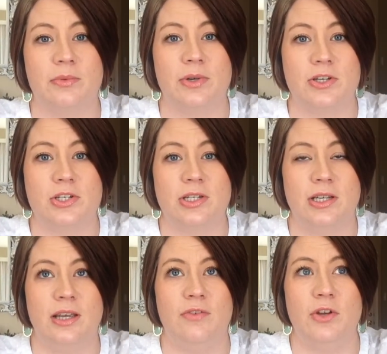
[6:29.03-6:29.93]
which
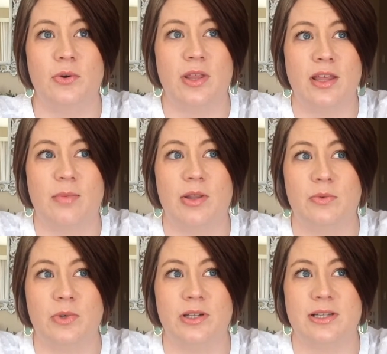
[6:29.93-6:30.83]
if you know anything about the
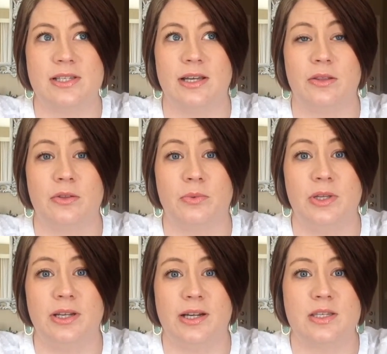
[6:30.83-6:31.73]
Woodlands, like the
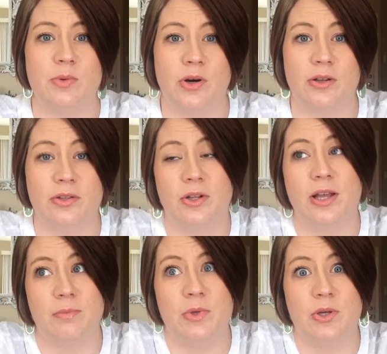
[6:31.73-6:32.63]
really nice part, they're
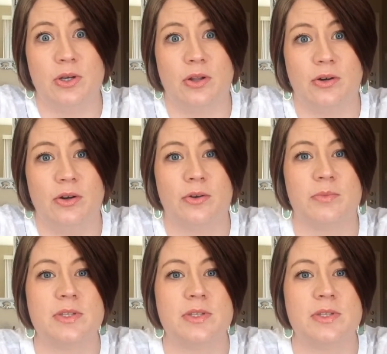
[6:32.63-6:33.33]
like $1 million homes.